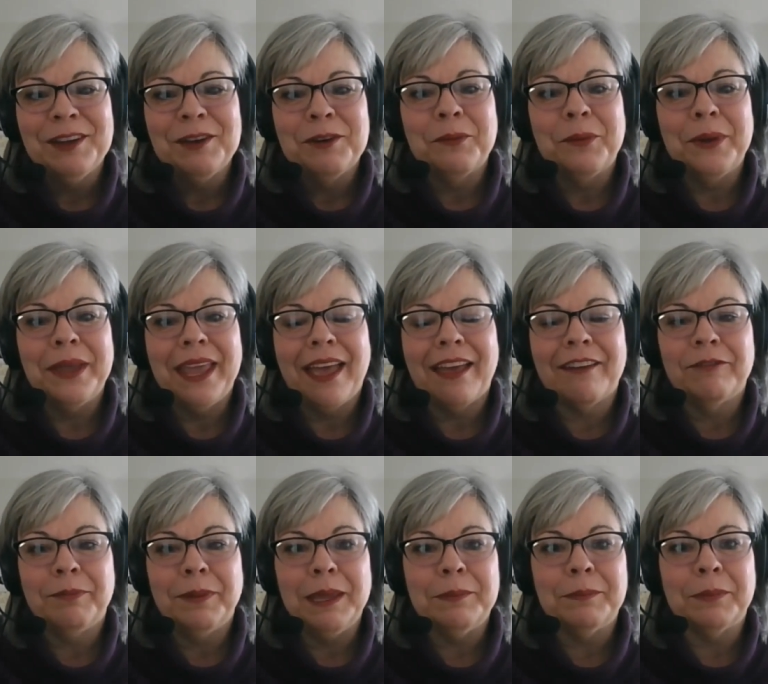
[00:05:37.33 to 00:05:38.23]
We
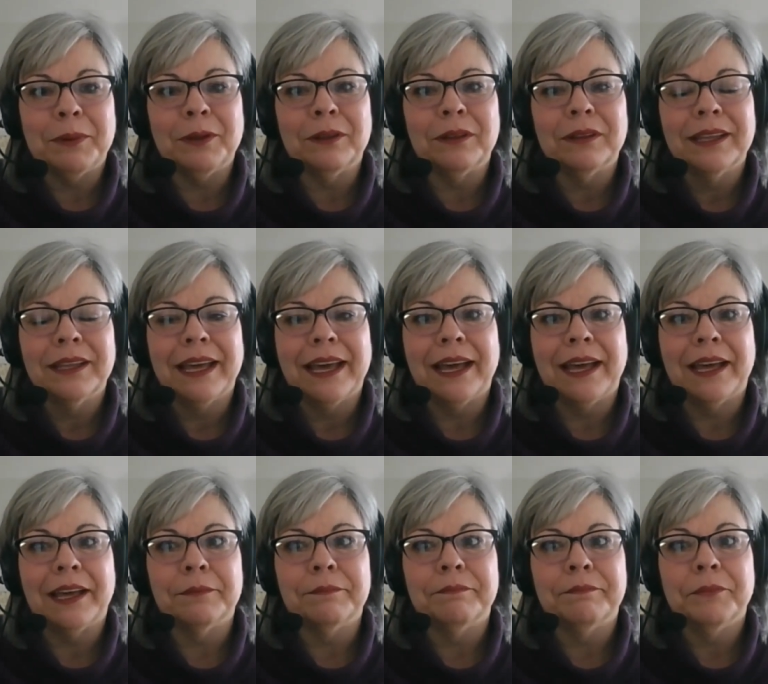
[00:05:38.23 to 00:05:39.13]
have people
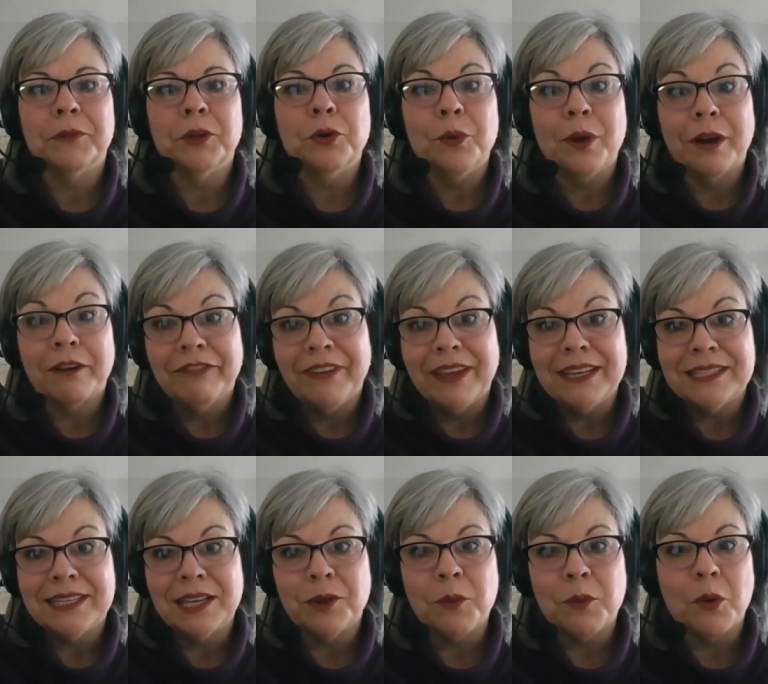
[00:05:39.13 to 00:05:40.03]
um, who are
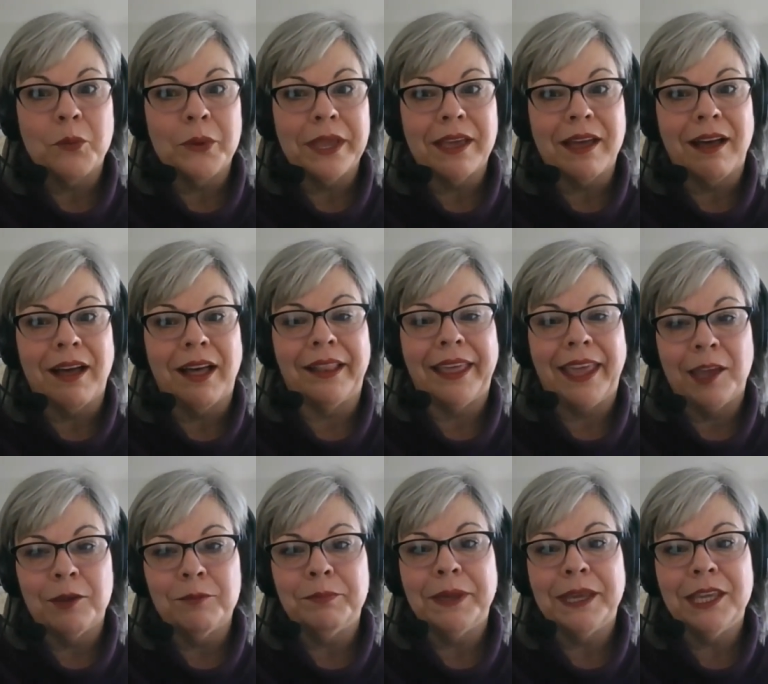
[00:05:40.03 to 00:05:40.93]
facing what we call
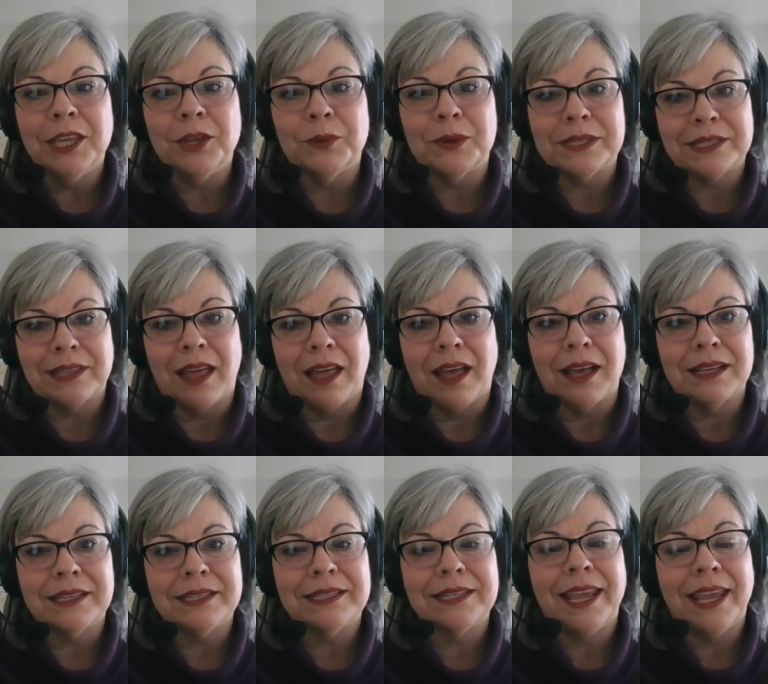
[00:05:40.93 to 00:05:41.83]
ambiguous
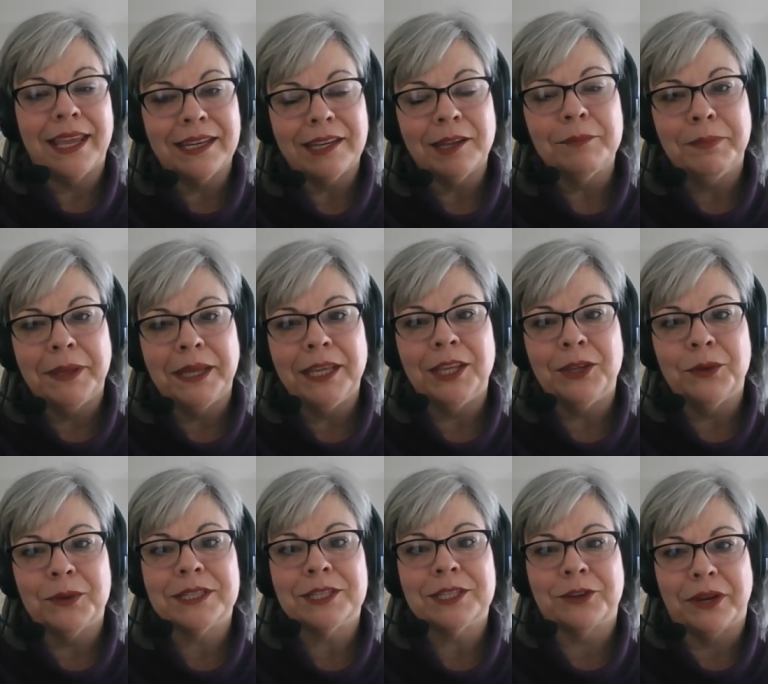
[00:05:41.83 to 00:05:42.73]
loss and
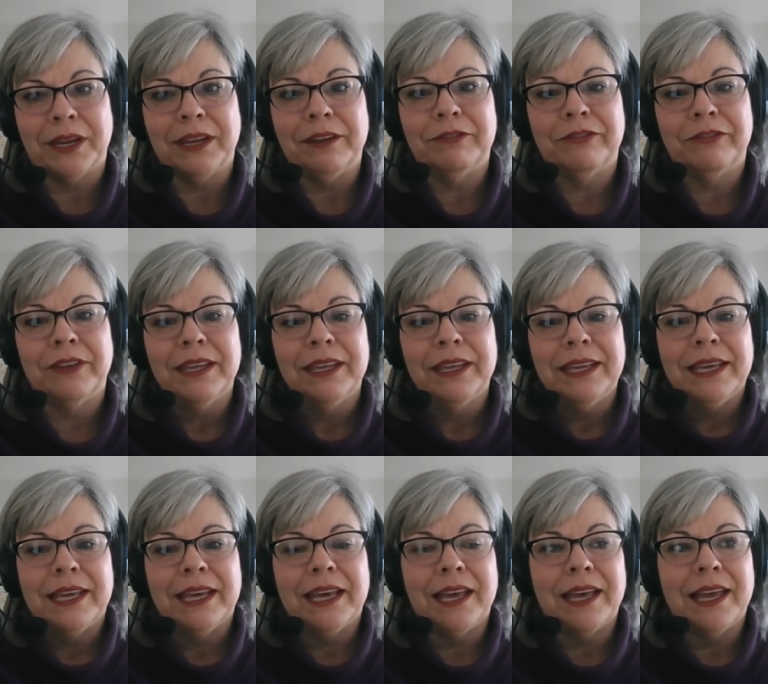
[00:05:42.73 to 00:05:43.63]
ambiguous grief
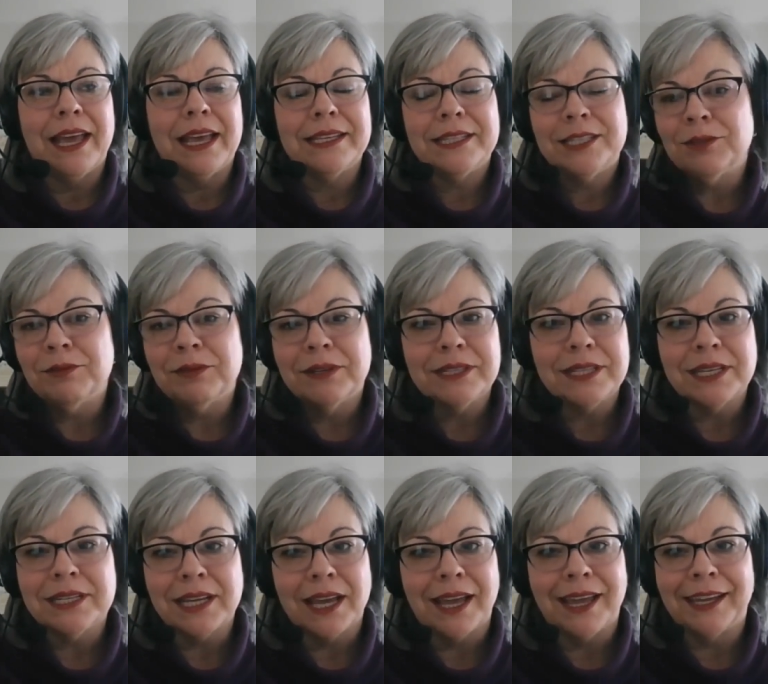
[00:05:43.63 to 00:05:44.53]
uh, as soon as a
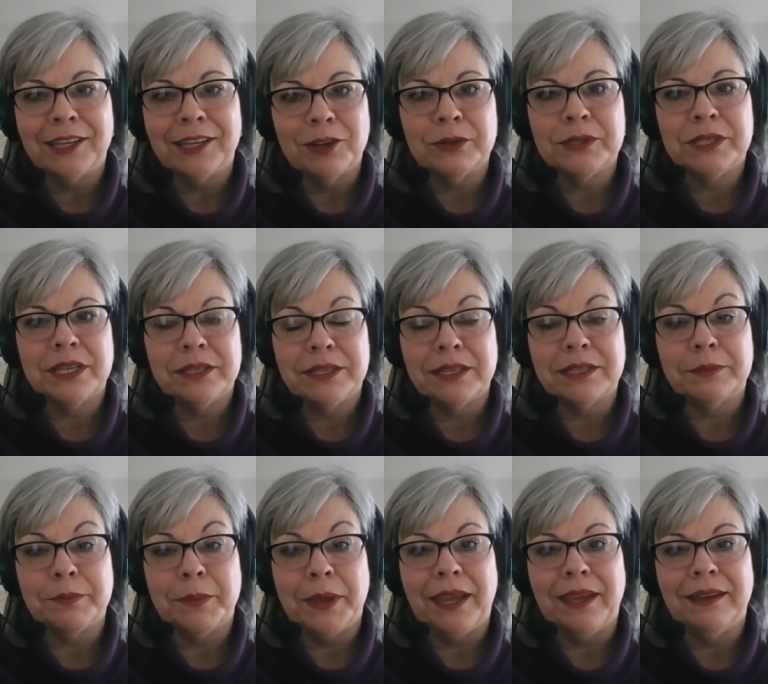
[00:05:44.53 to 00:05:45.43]
diagnosis
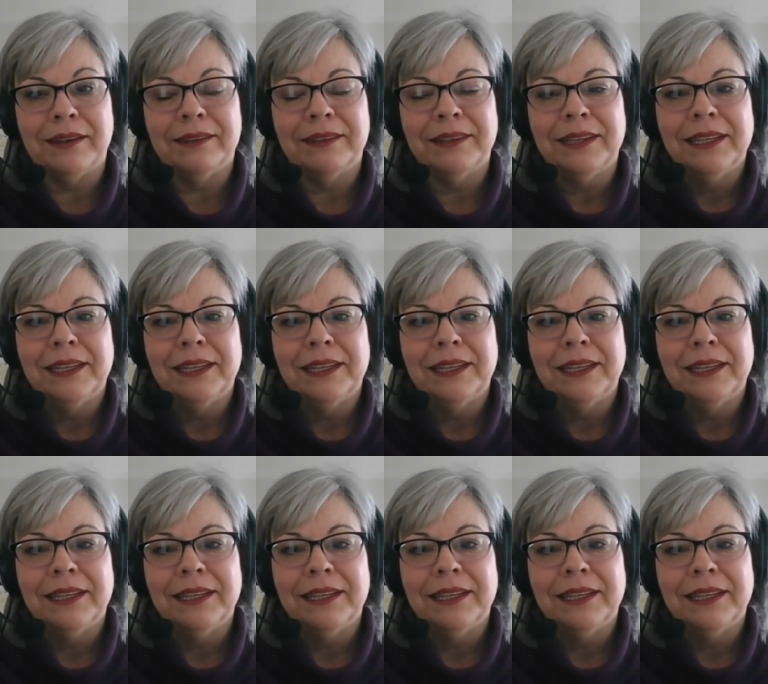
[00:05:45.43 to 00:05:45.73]
is made.